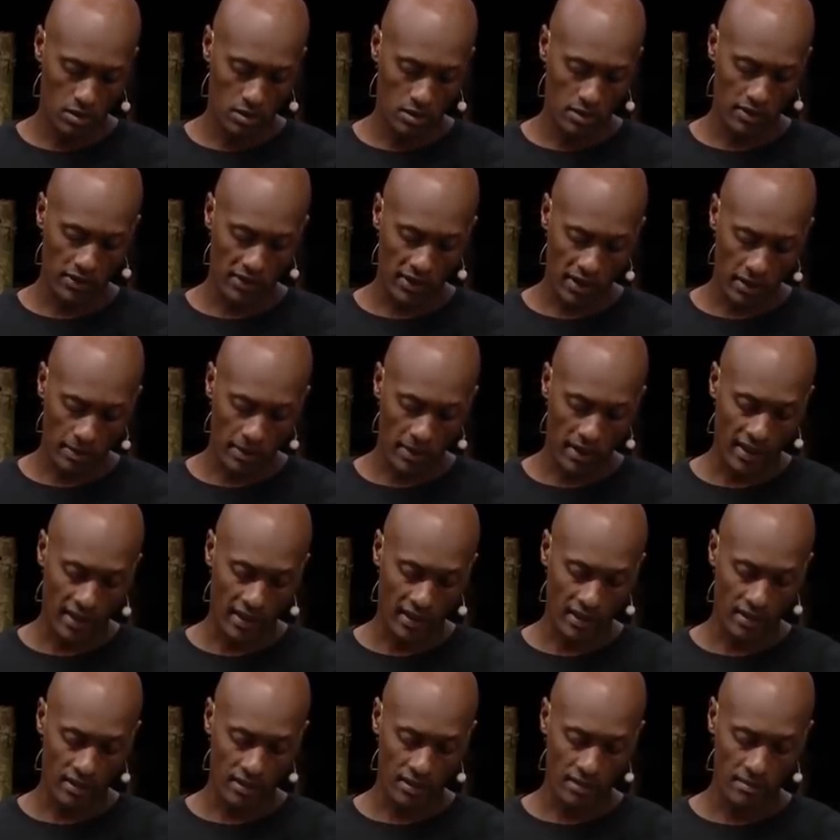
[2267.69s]

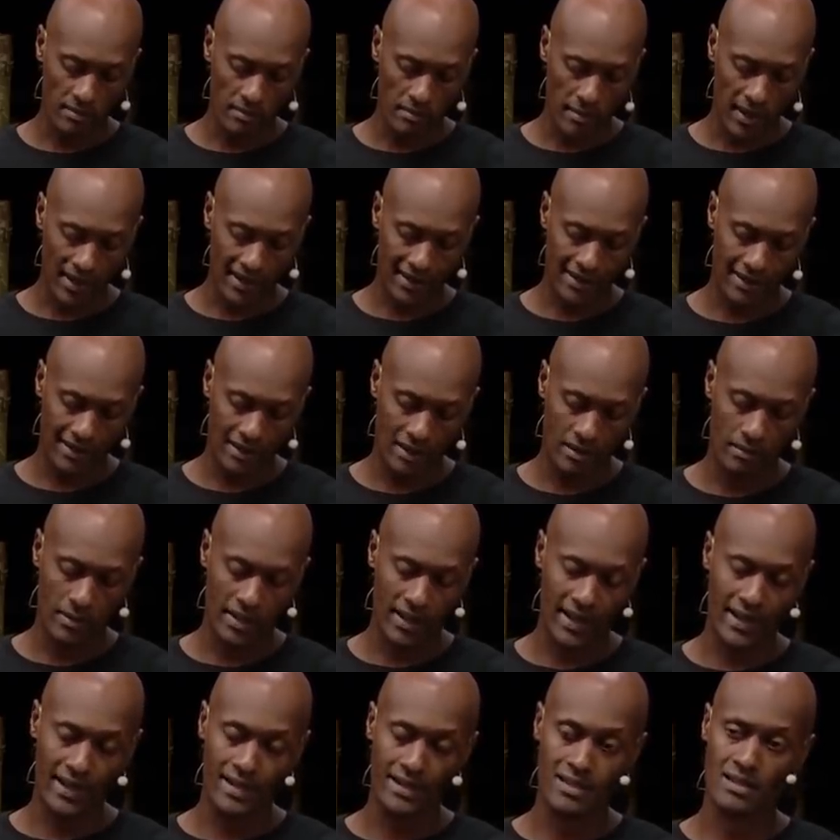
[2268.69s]
thereby making them
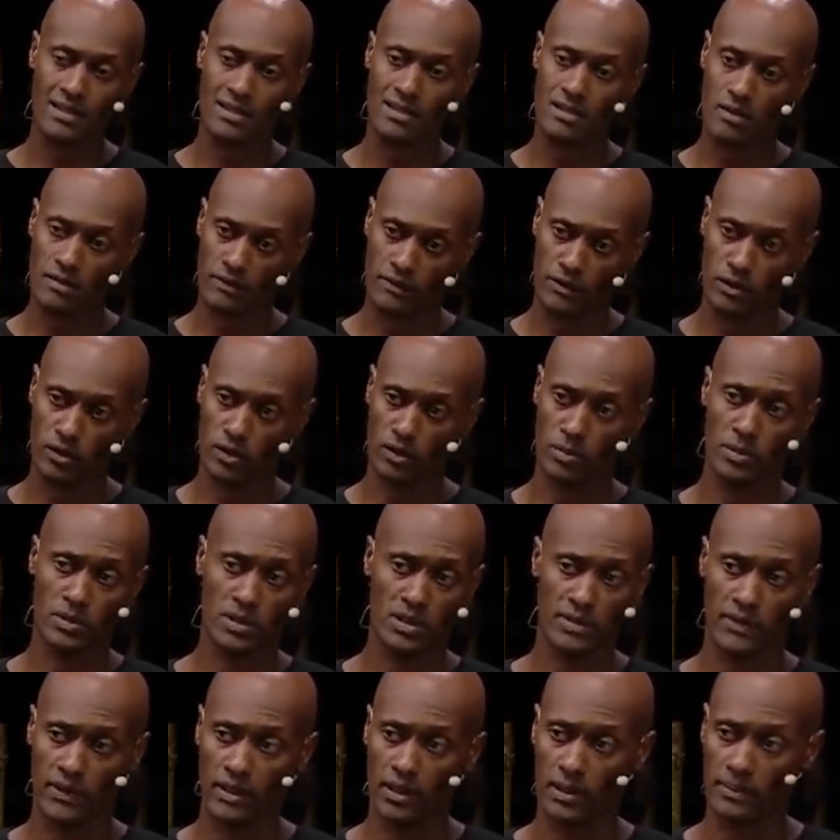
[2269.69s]
agents of global
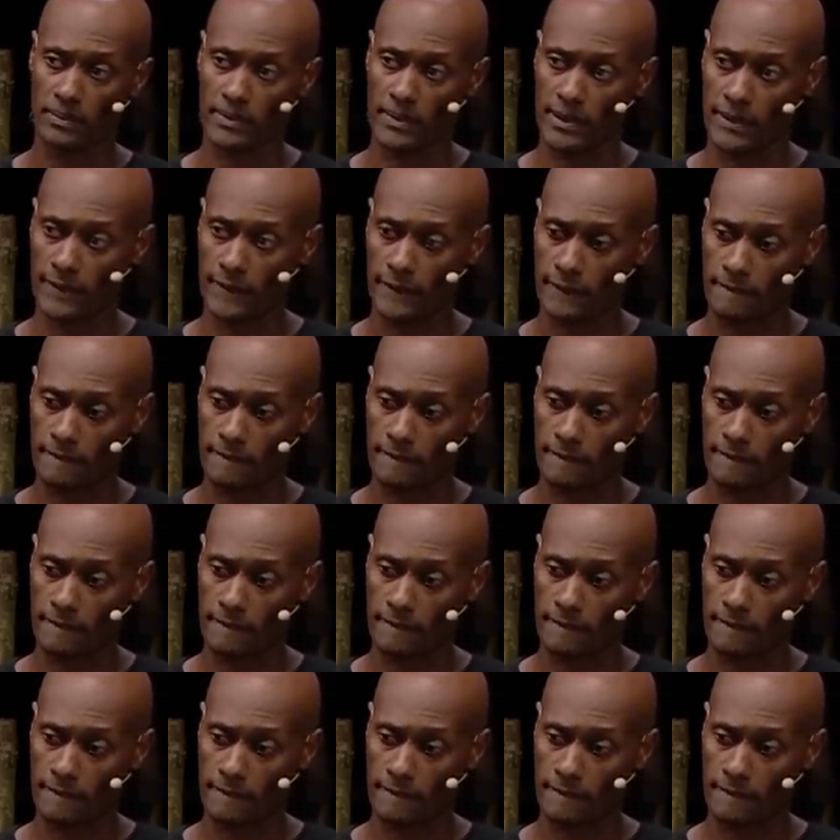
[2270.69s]
development.